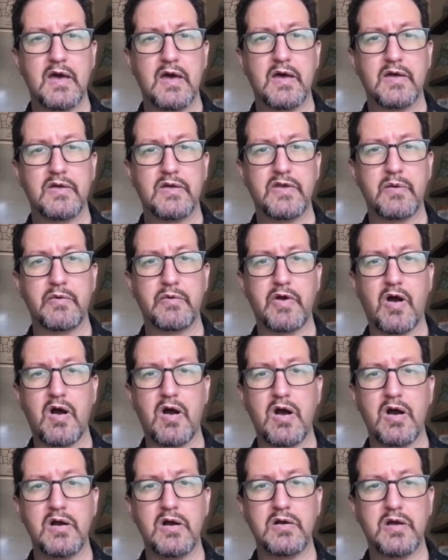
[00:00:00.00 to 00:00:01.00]
There we
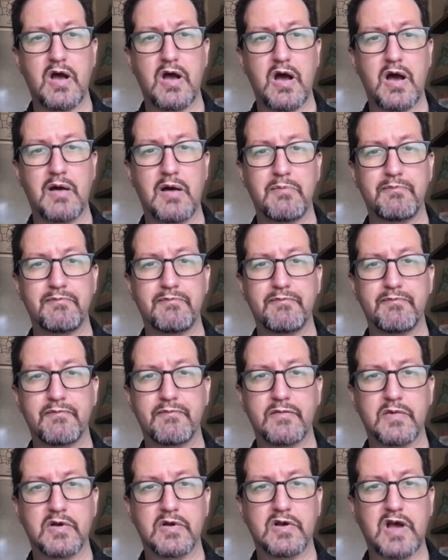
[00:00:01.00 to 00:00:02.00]
are.
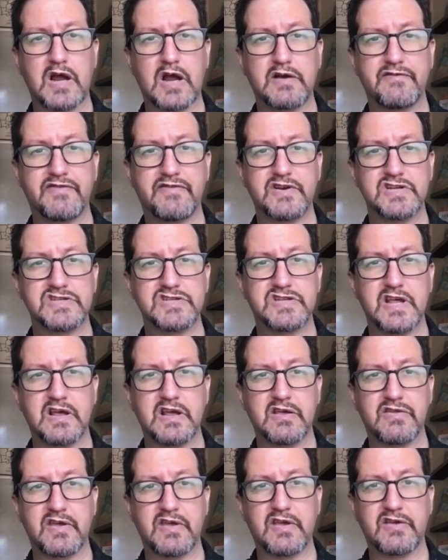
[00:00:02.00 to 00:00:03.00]
Kind of finishing
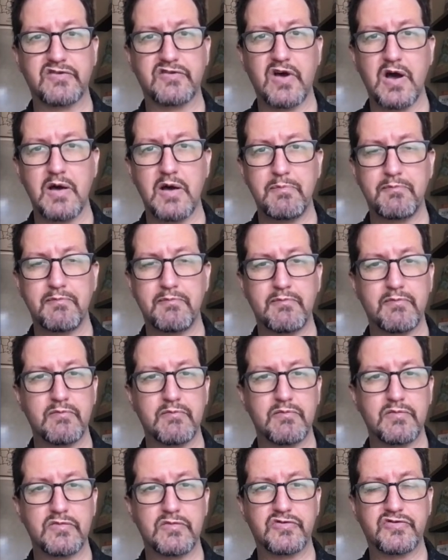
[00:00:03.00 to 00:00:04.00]
things up.
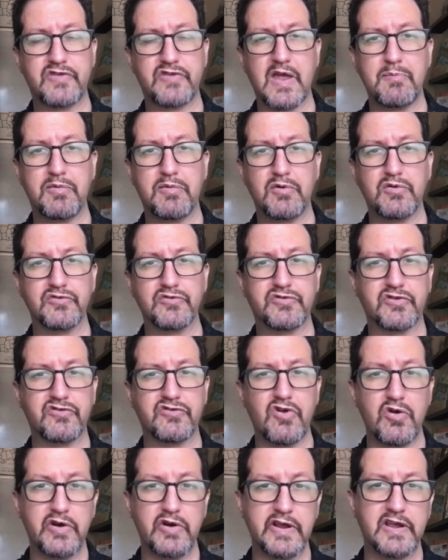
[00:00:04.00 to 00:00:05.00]
Staples. The
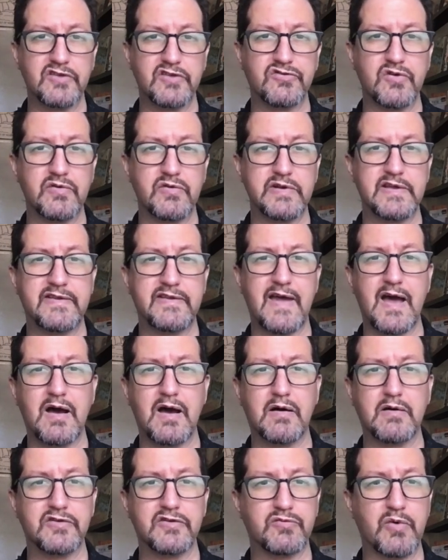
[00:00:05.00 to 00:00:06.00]
tourniquet's already
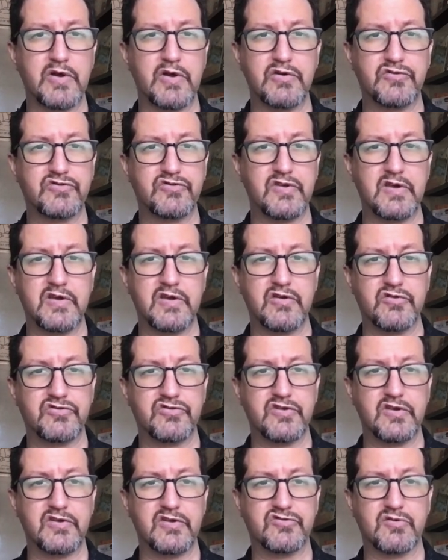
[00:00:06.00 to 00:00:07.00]
down. That's why you're
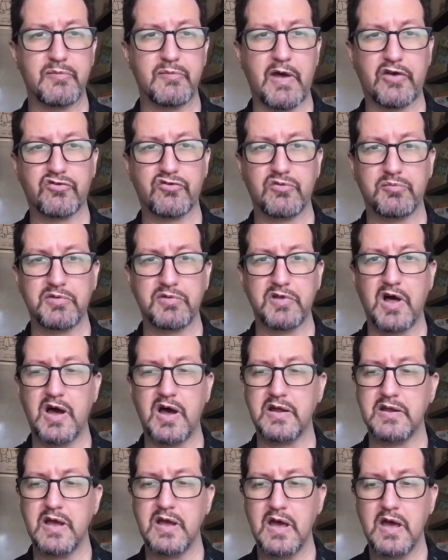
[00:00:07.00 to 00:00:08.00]
seeing some extra
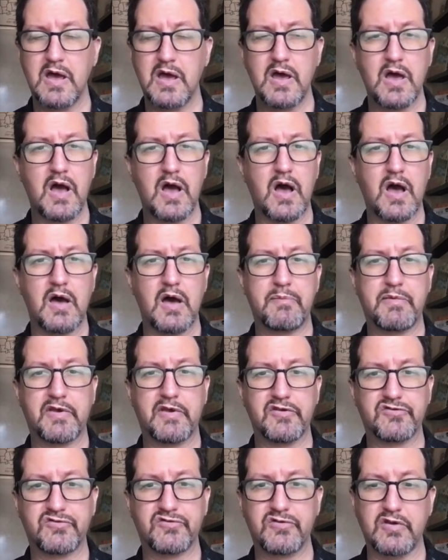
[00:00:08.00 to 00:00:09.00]
blood,
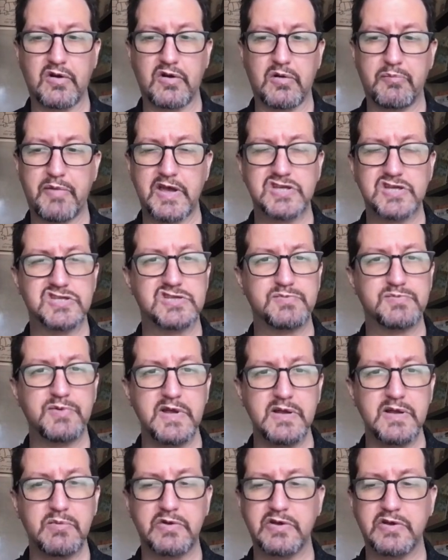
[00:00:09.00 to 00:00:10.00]
because patients
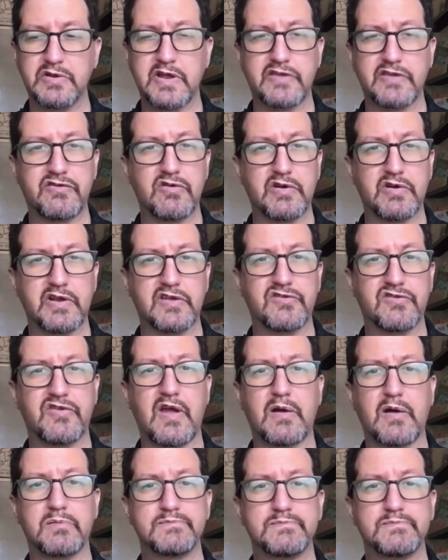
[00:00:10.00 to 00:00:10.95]
bleed when you let tourniquets down.